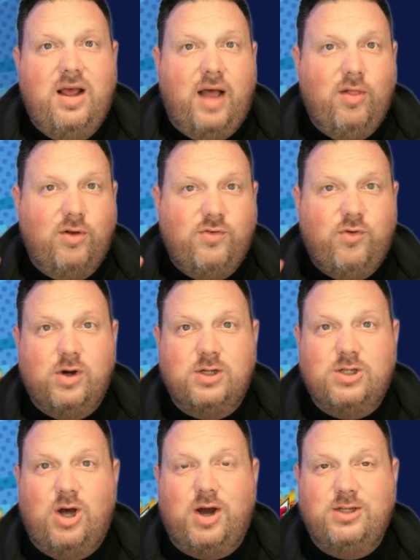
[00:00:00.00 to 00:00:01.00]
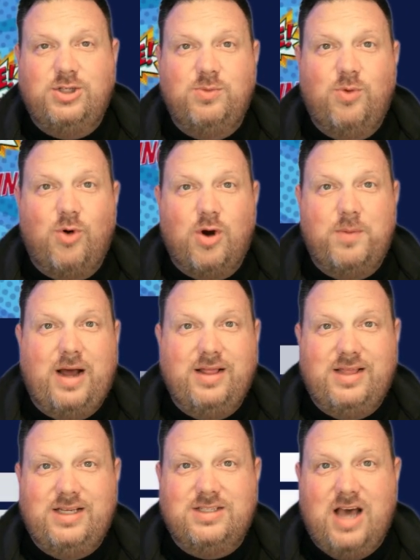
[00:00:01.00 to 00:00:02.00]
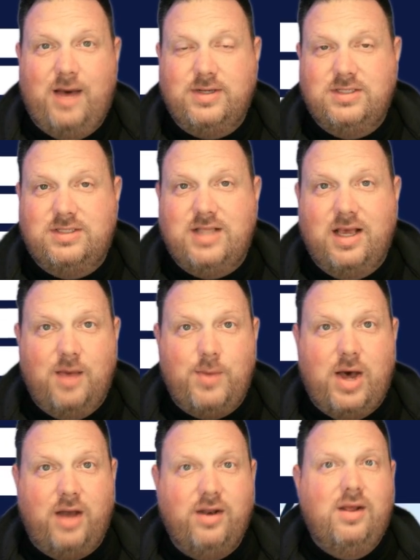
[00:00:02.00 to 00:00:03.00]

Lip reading: I look forward to talking to you more about these comics as they come out.